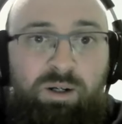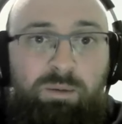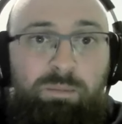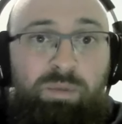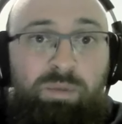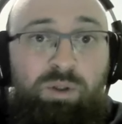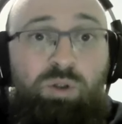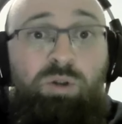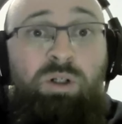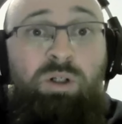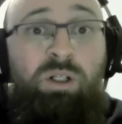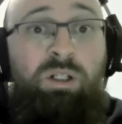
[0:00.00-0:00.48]

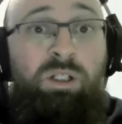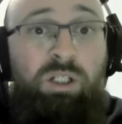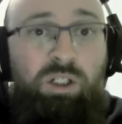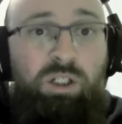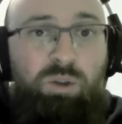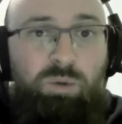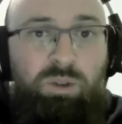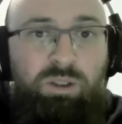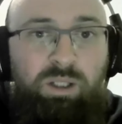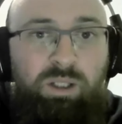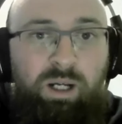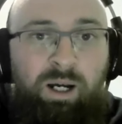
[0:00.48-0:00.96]
but you can
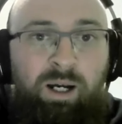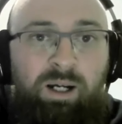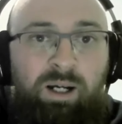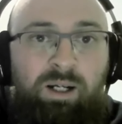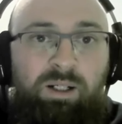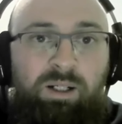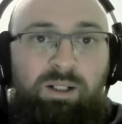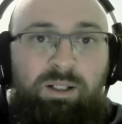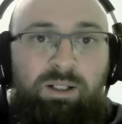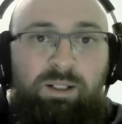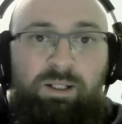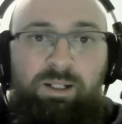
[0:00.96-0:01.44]
deal with that.
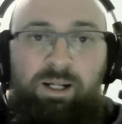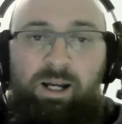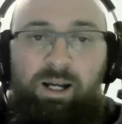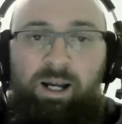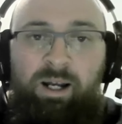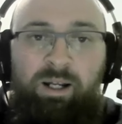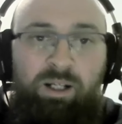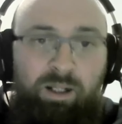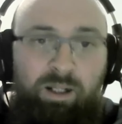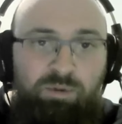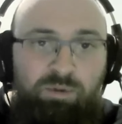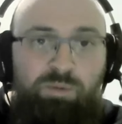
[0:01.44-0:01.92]

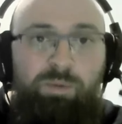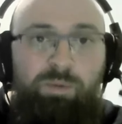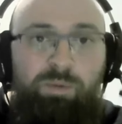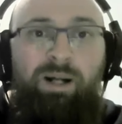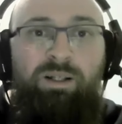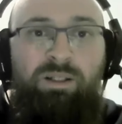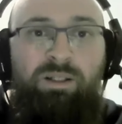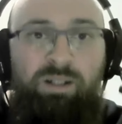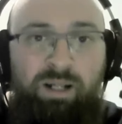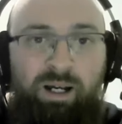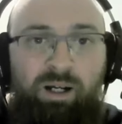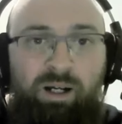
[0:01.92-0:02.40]
And it comes
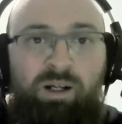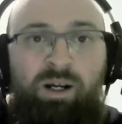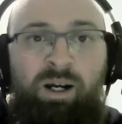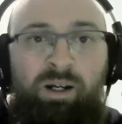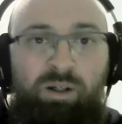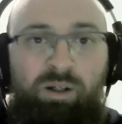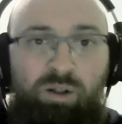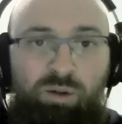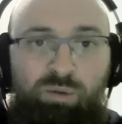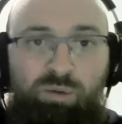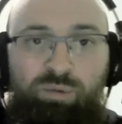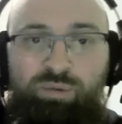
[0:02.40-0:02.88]
back to that
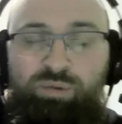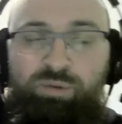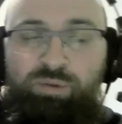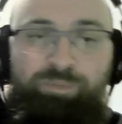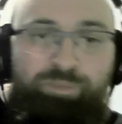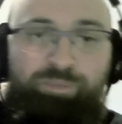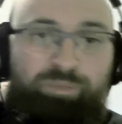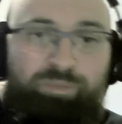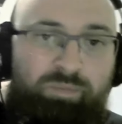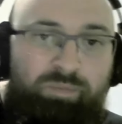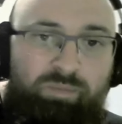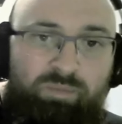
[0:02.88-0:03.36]
kind of,
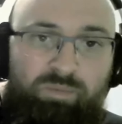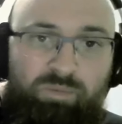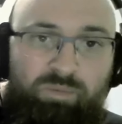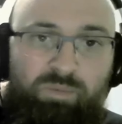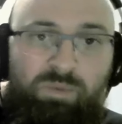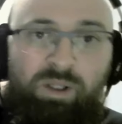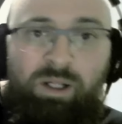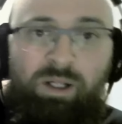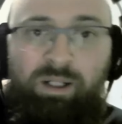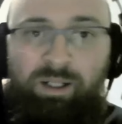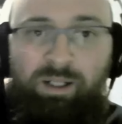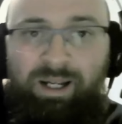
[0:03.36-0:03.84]

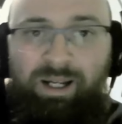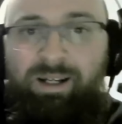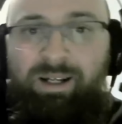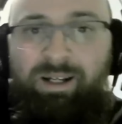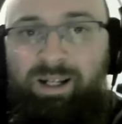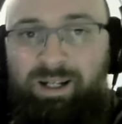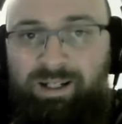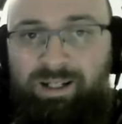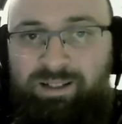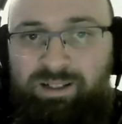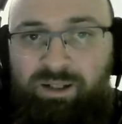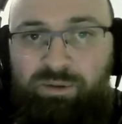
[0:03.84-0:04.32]
again,
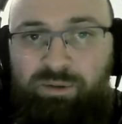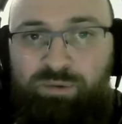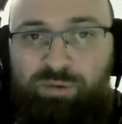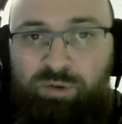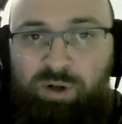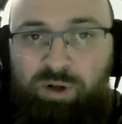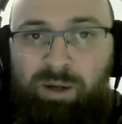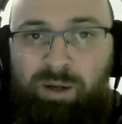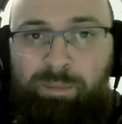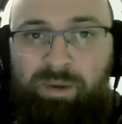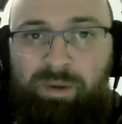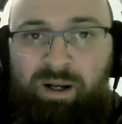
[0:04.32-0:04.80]
is it
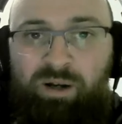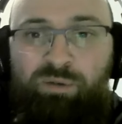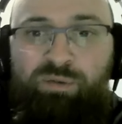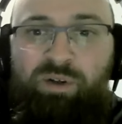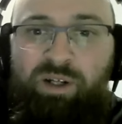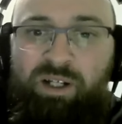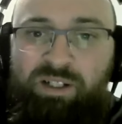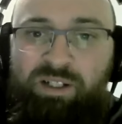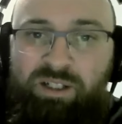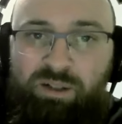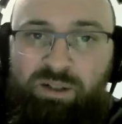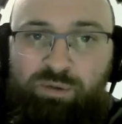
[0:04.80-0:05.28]
for our
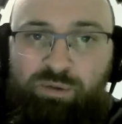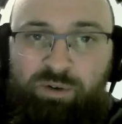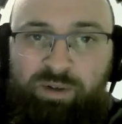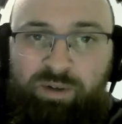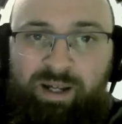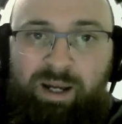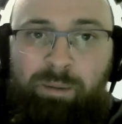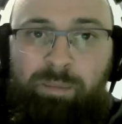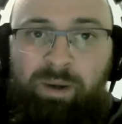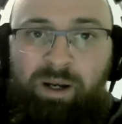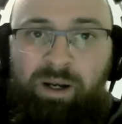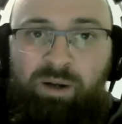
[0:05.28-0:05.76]
benefit? Is it for
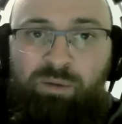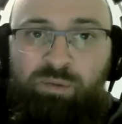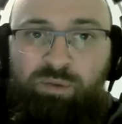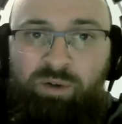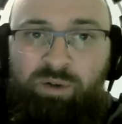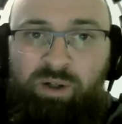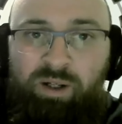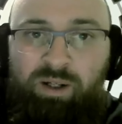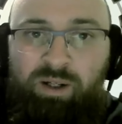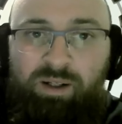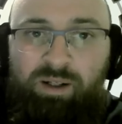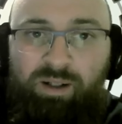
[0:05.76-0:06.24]
their
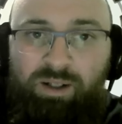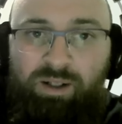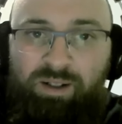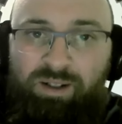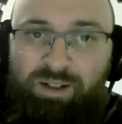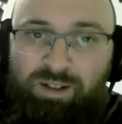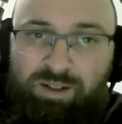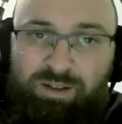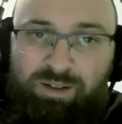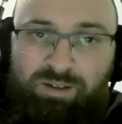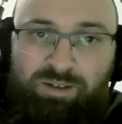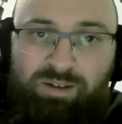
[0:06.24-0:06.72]
benefit?
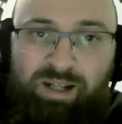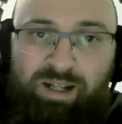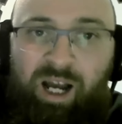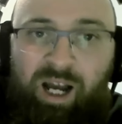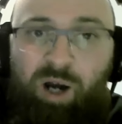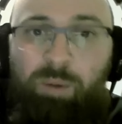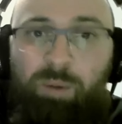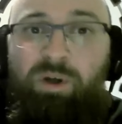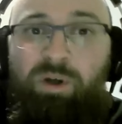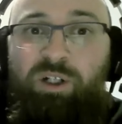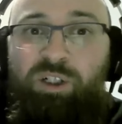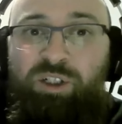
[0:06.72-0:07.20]

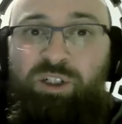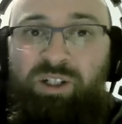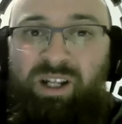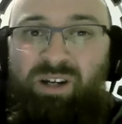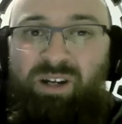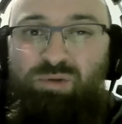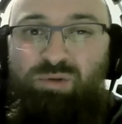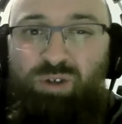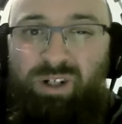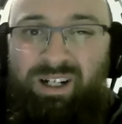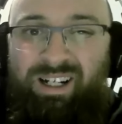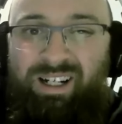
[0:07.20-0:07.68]
How much do
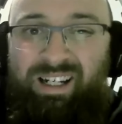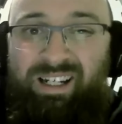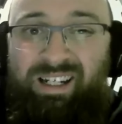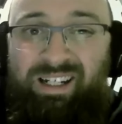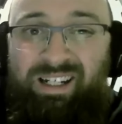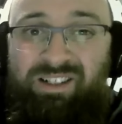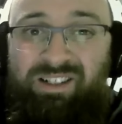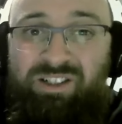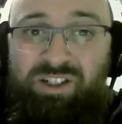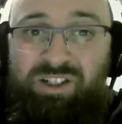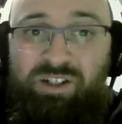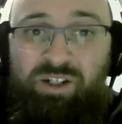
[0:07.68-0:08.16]
they really
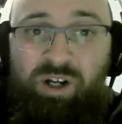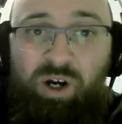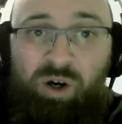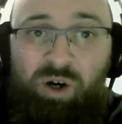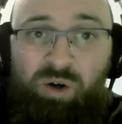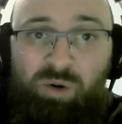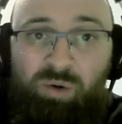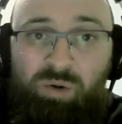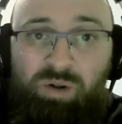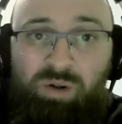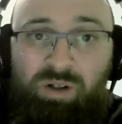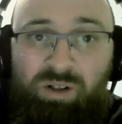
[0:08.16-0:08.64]
need to
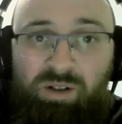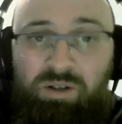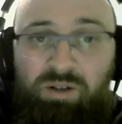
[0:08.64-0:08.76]
know?